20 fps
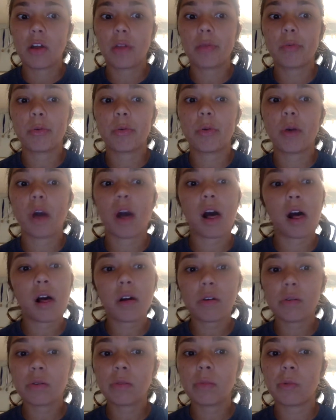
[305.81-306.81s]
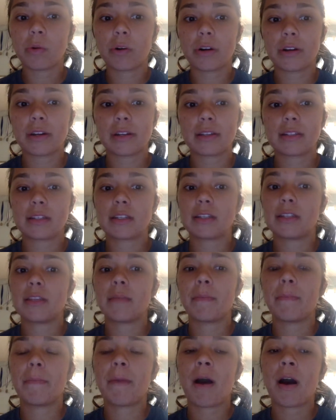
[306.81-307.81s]
Through algor mortis is
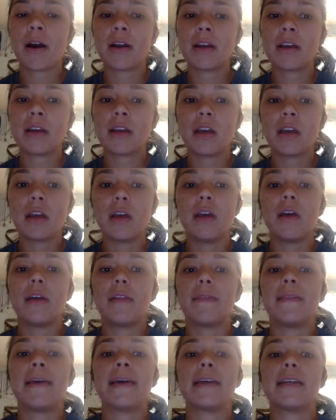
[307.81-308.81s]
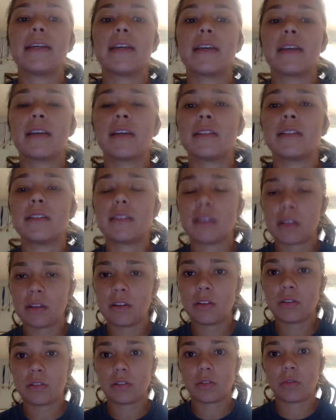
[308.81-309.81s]
the body that
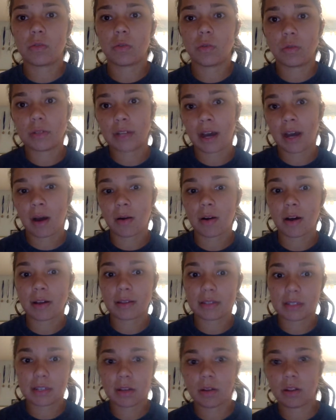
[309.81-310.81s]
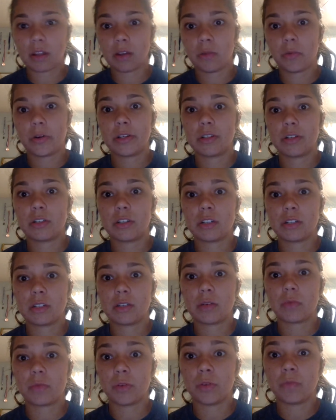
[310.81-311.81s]
continues to cool down until it reaches
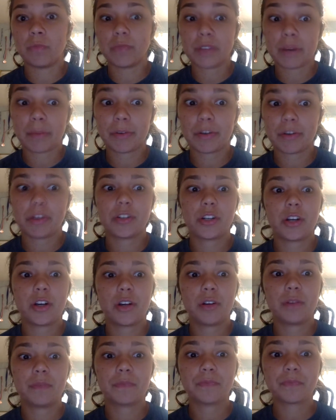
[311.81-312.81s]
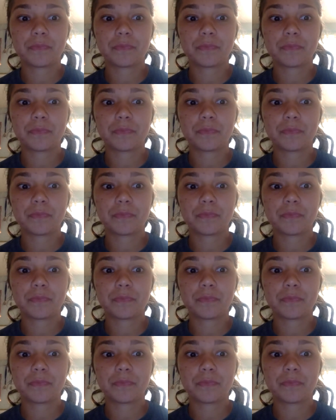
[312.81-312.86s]
room temperature.